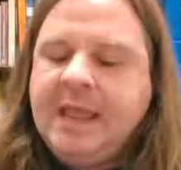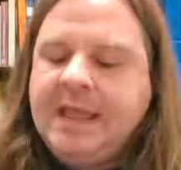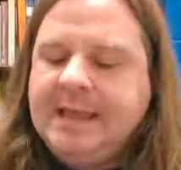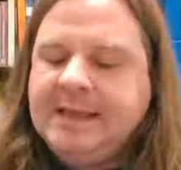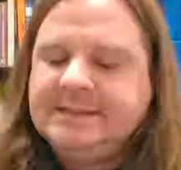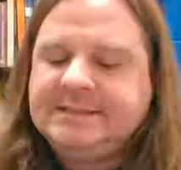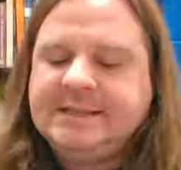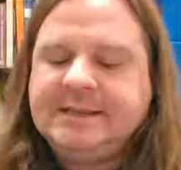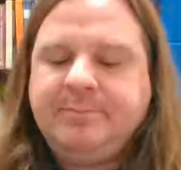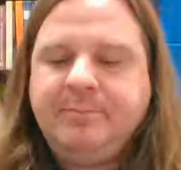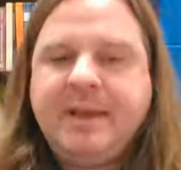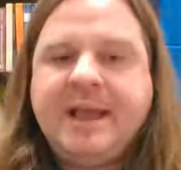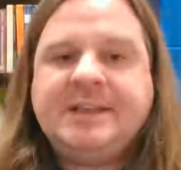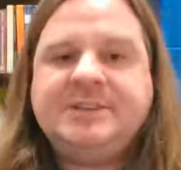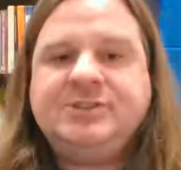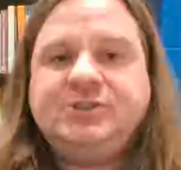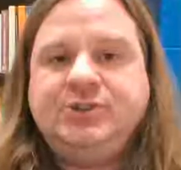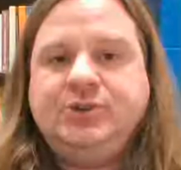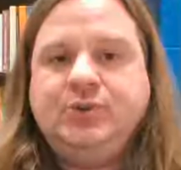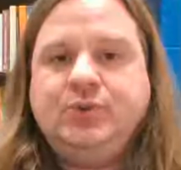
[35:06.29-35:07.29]
Is it
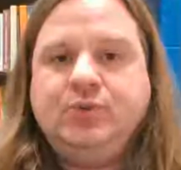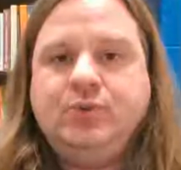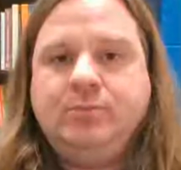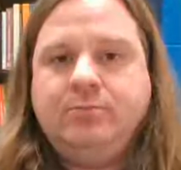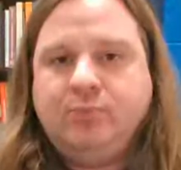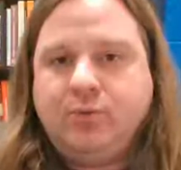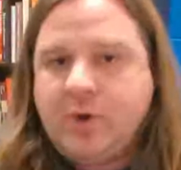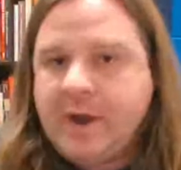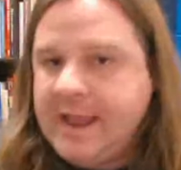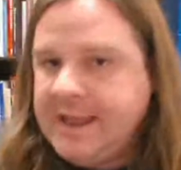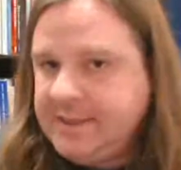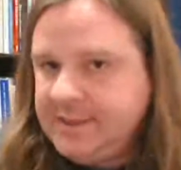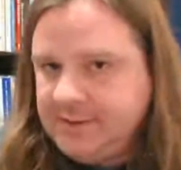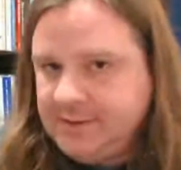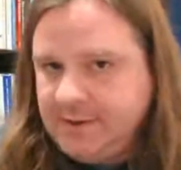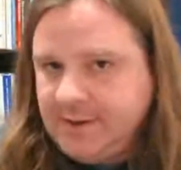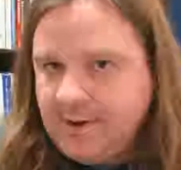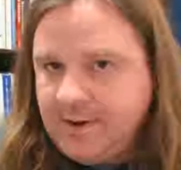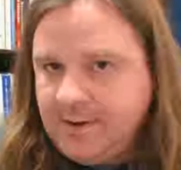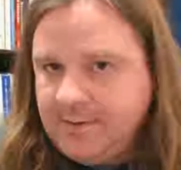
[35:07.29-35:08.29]
best to break the
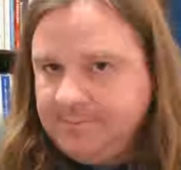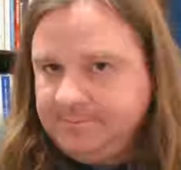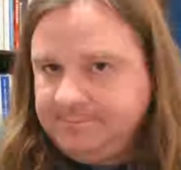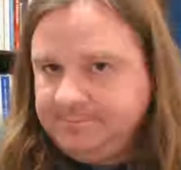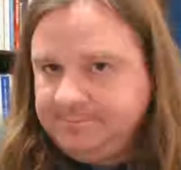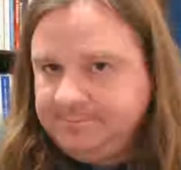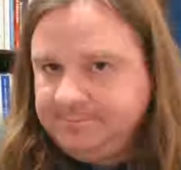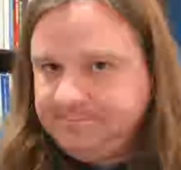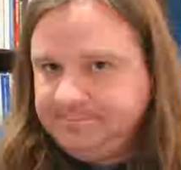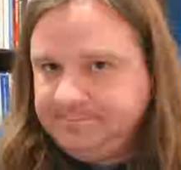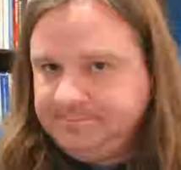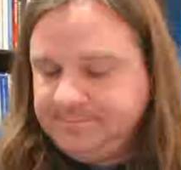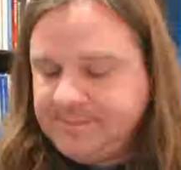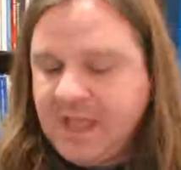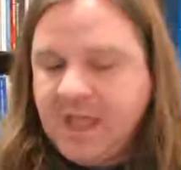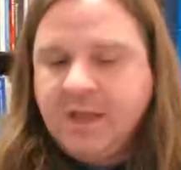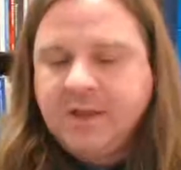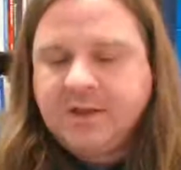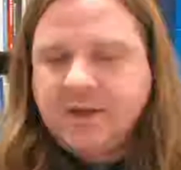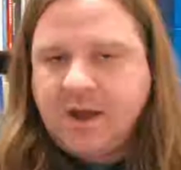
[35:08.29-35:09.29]
law,
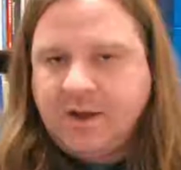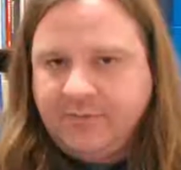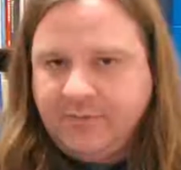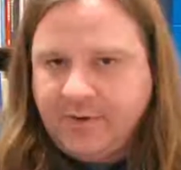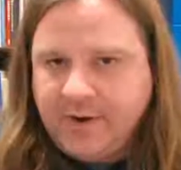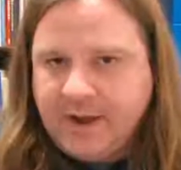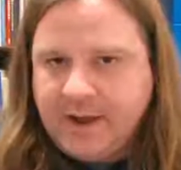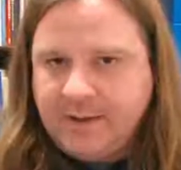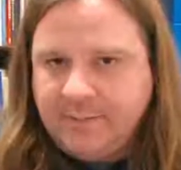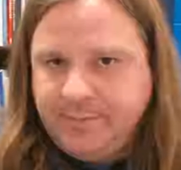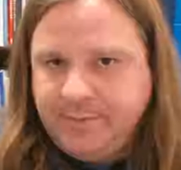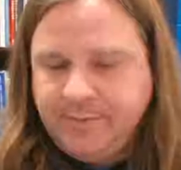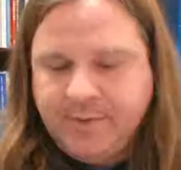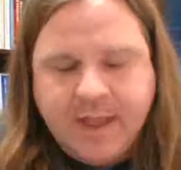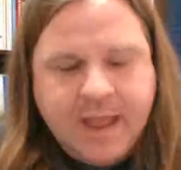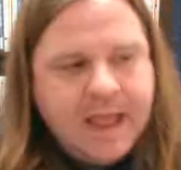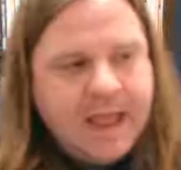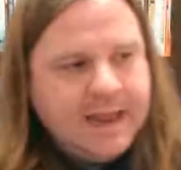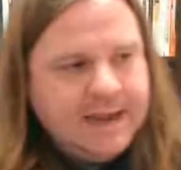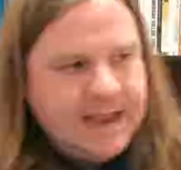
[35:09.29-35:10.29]
cover up,
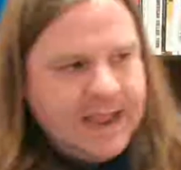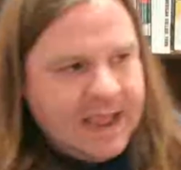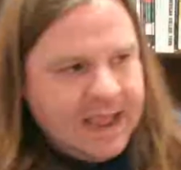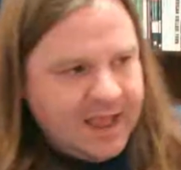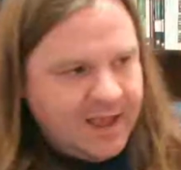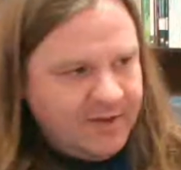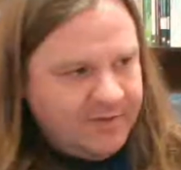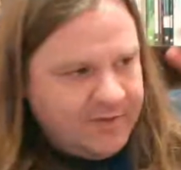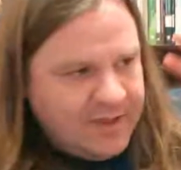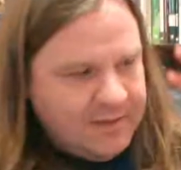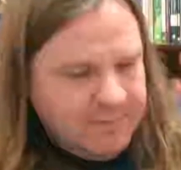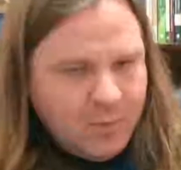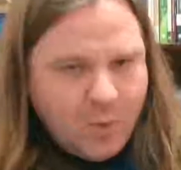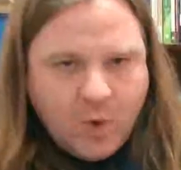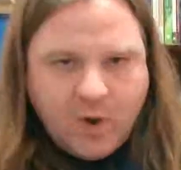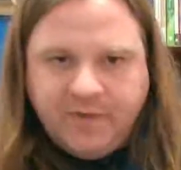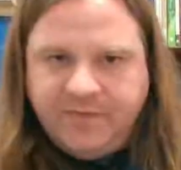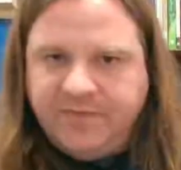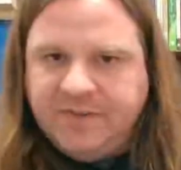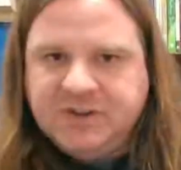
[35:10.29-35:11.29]
and have a
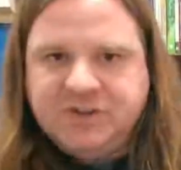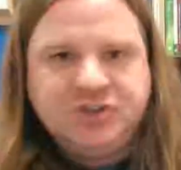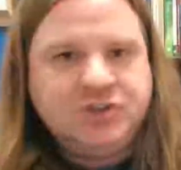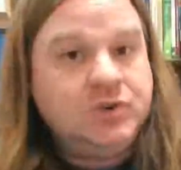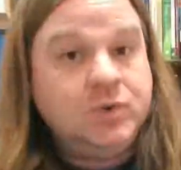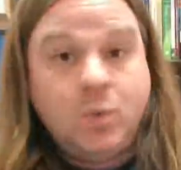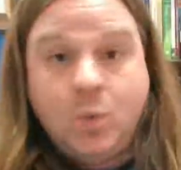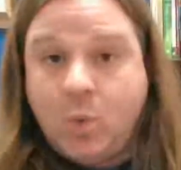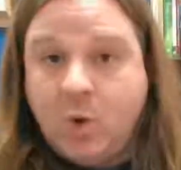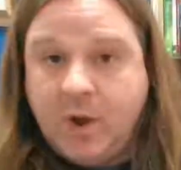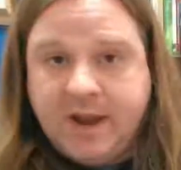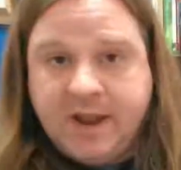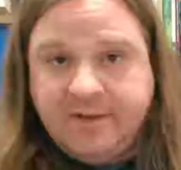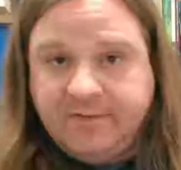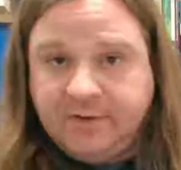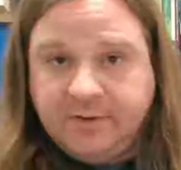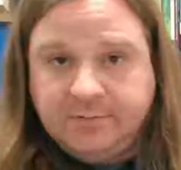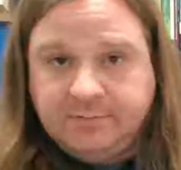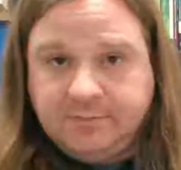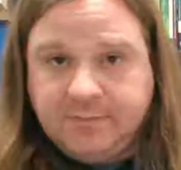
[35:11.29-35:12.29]
more efficient
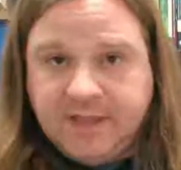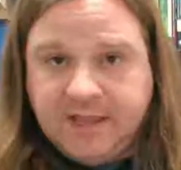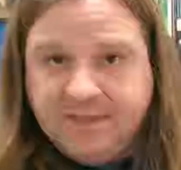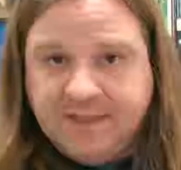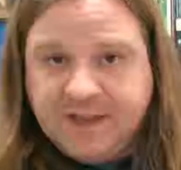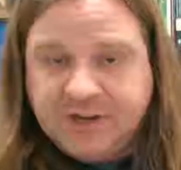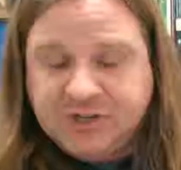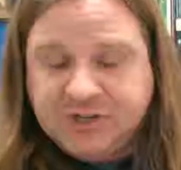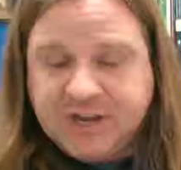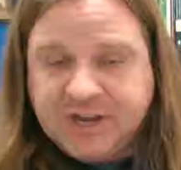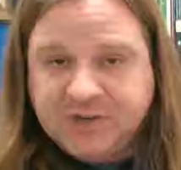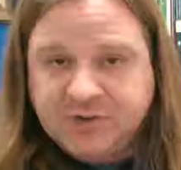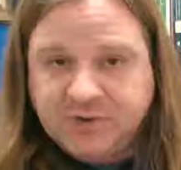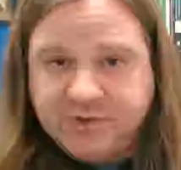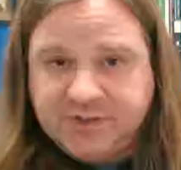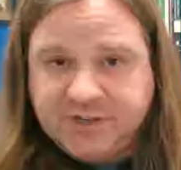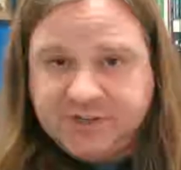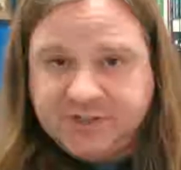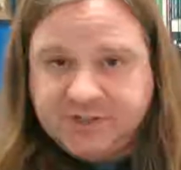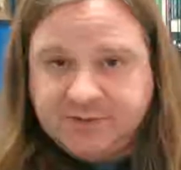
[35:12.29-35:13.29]
whatever in the
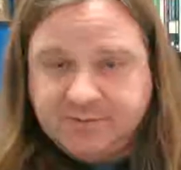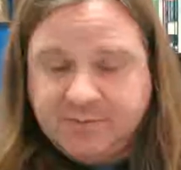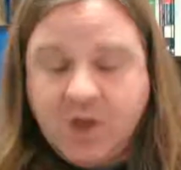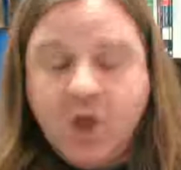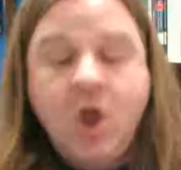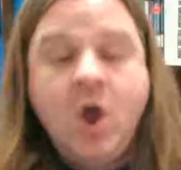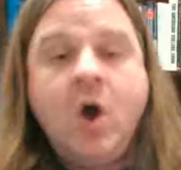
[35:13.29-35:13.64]
educational system?